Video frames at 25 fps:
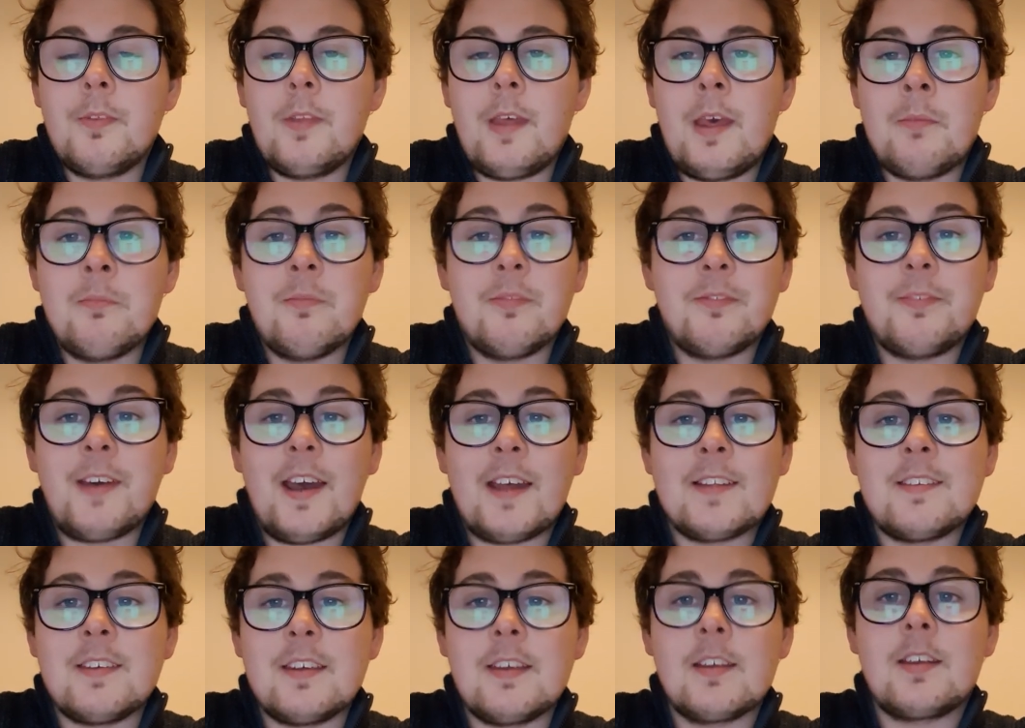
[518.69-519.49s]

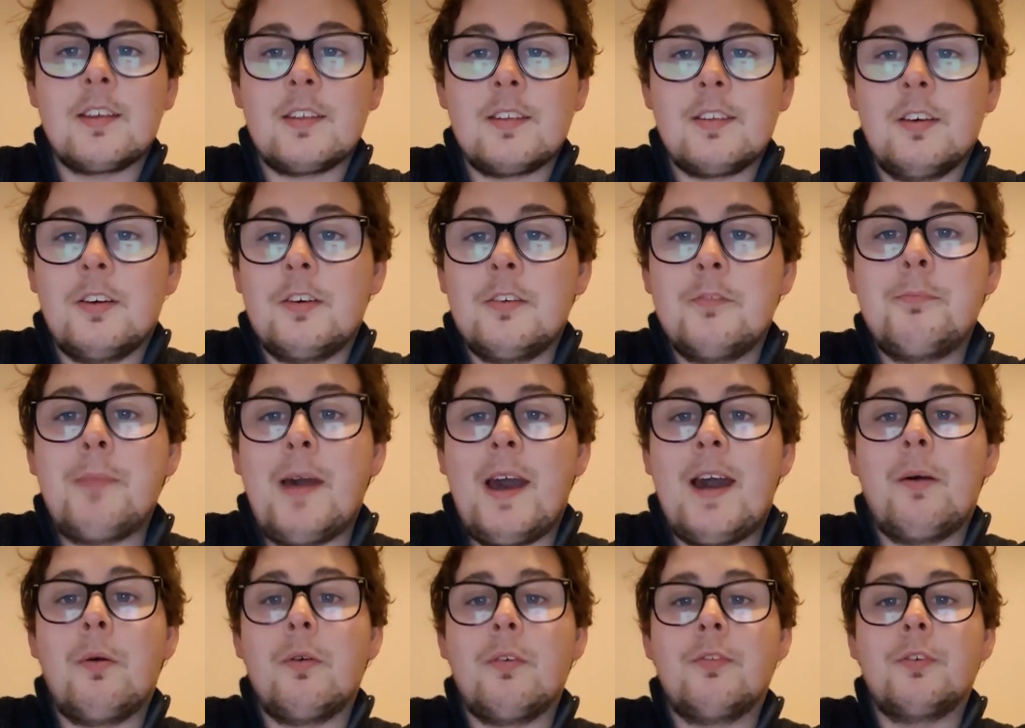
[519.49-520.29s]
emphatic, sort of
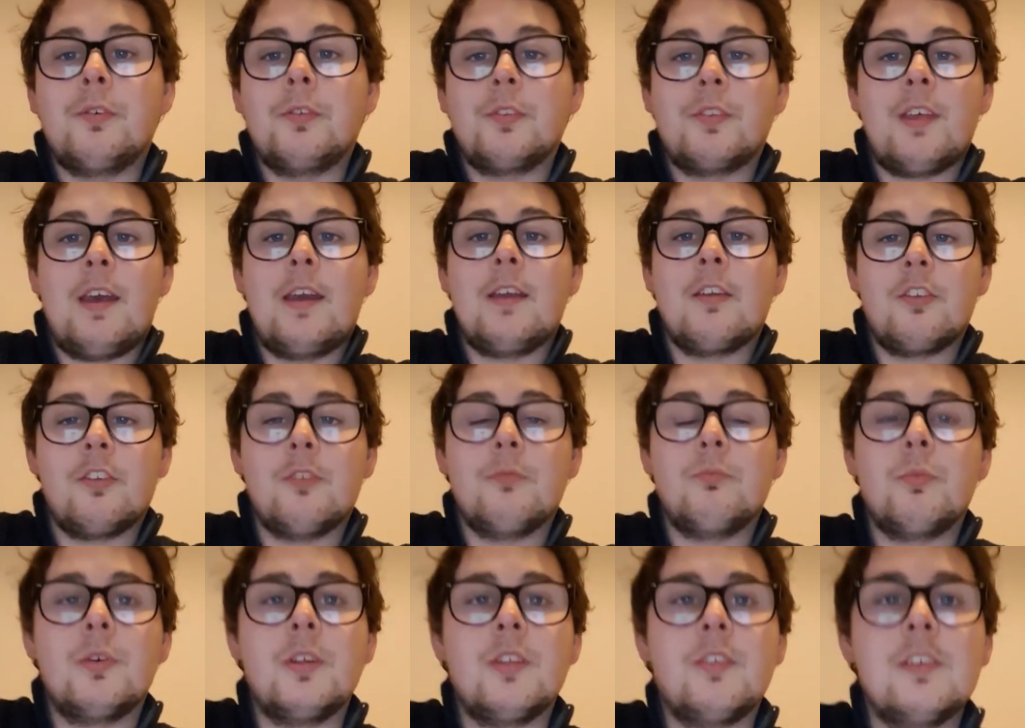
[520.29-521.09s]
powerful
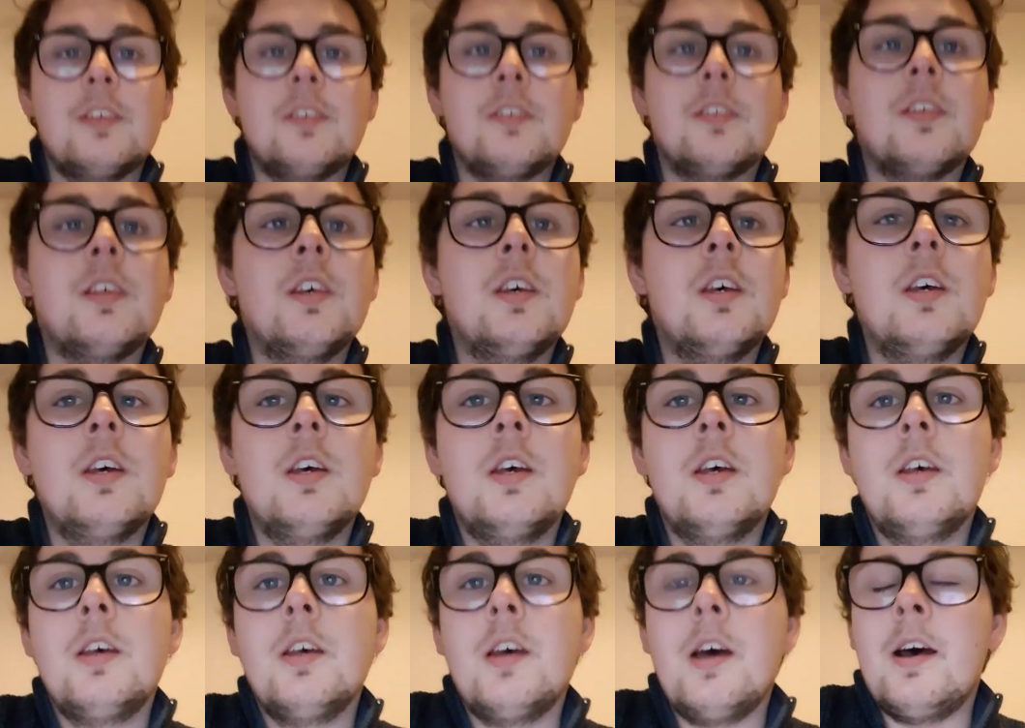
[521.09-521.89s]
section, which is
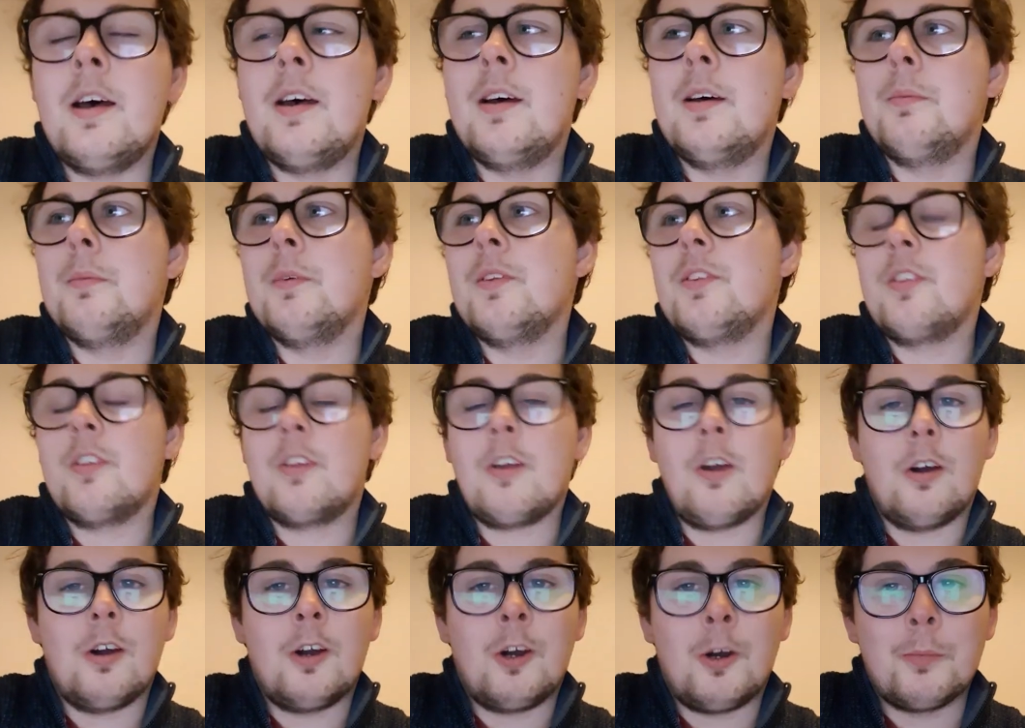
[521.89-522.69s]
it's
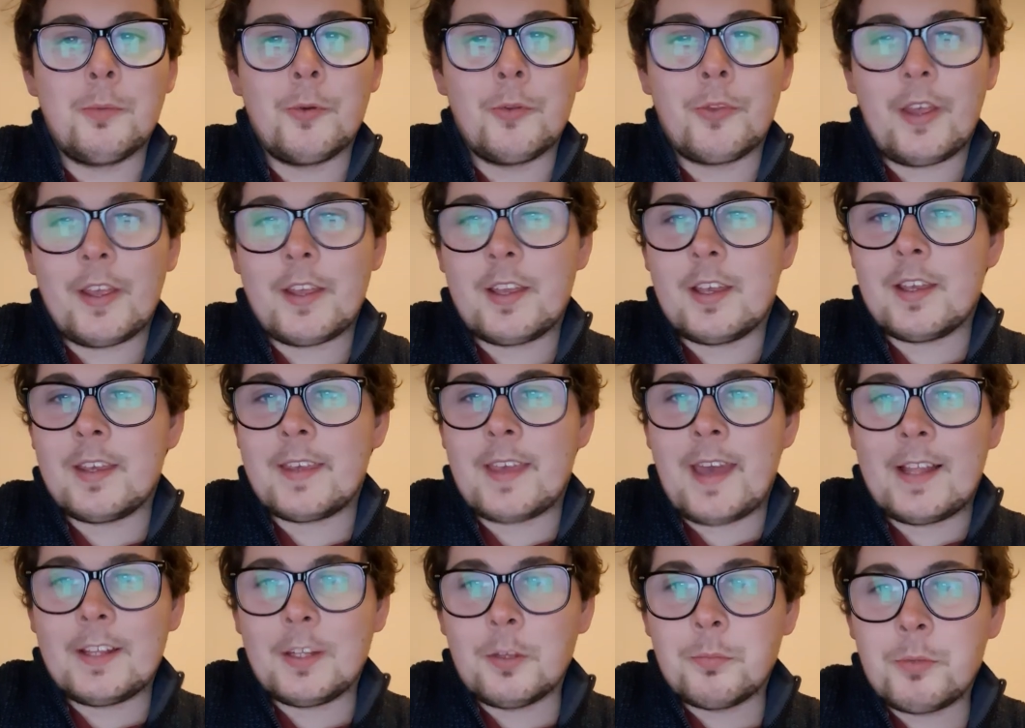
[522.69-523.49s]
got almost like a
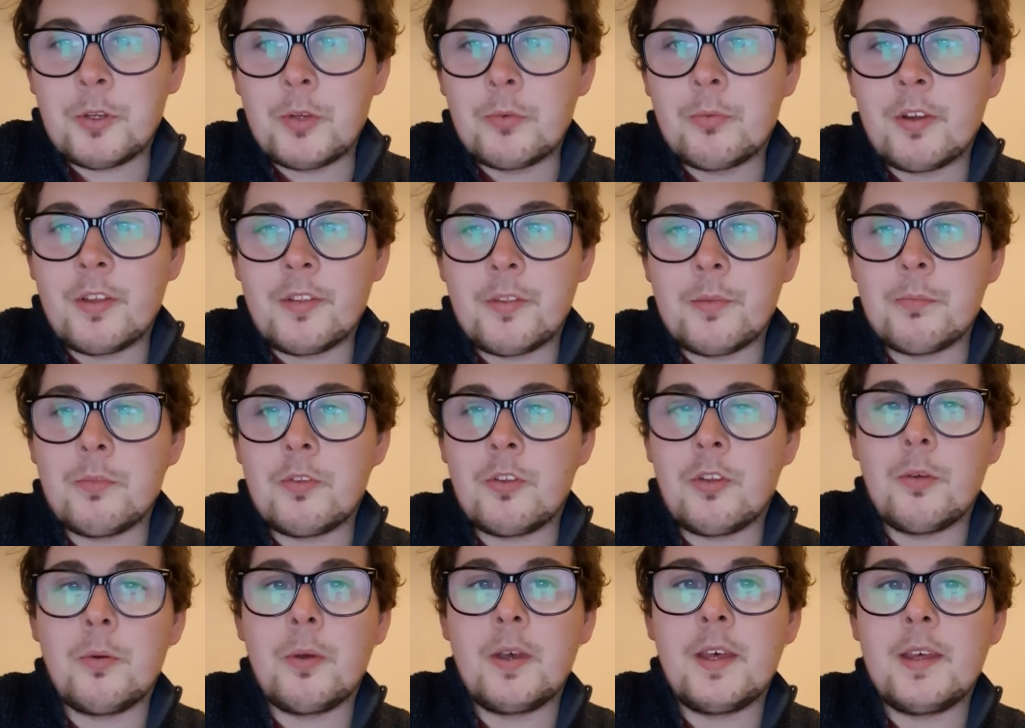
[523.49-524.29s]
gallopy rhythm
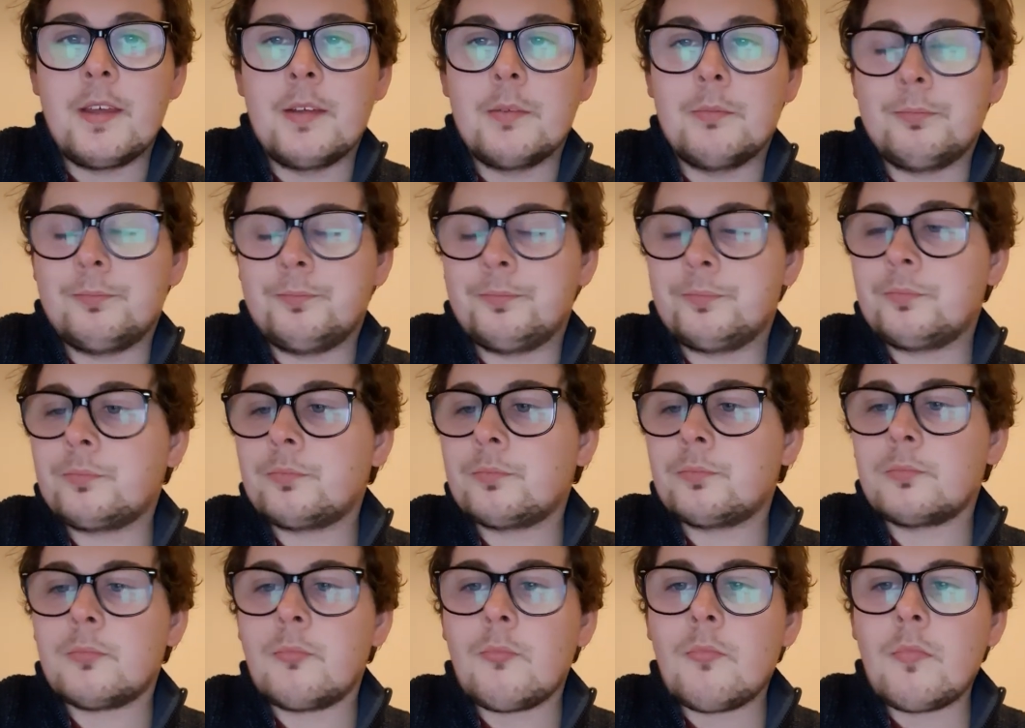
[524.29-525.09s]
to it,
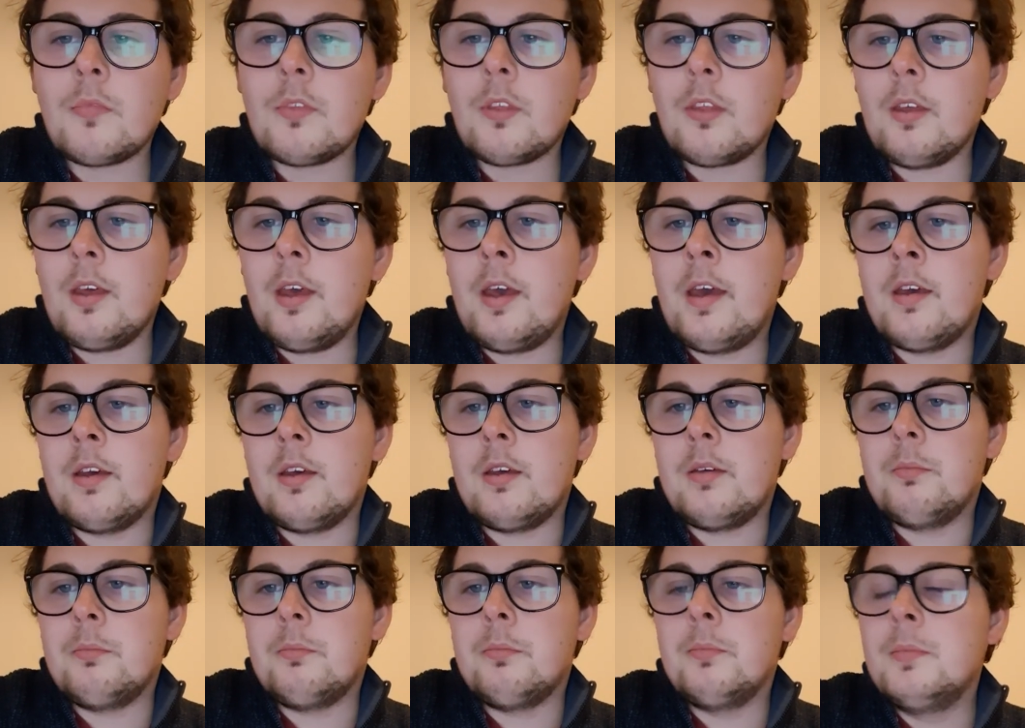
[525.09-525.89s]

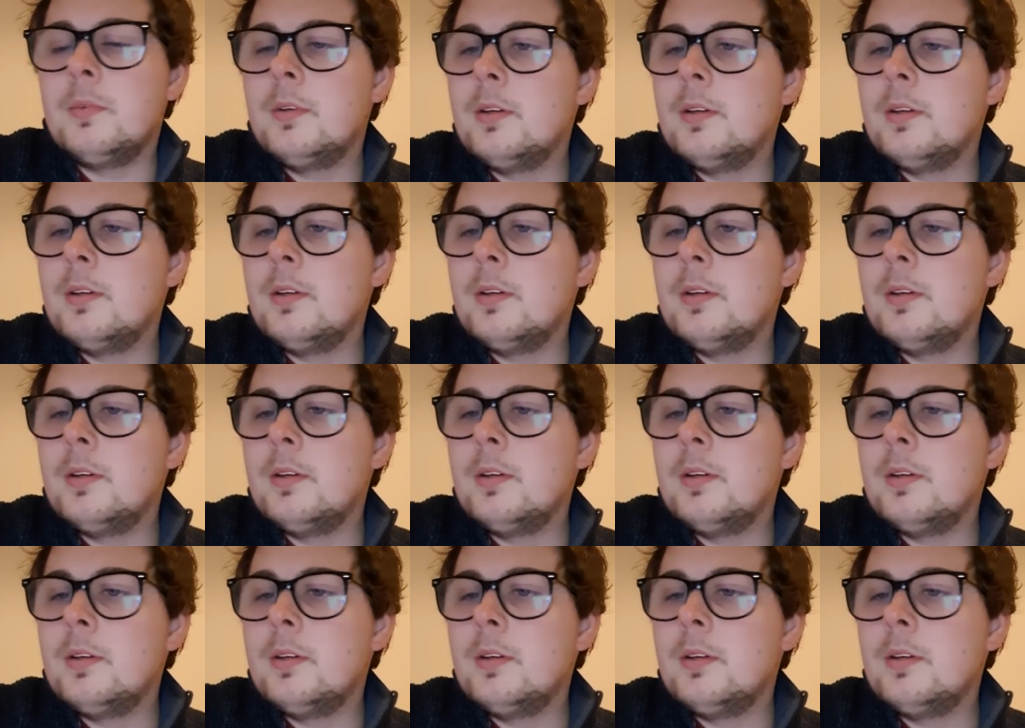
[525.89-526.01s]
and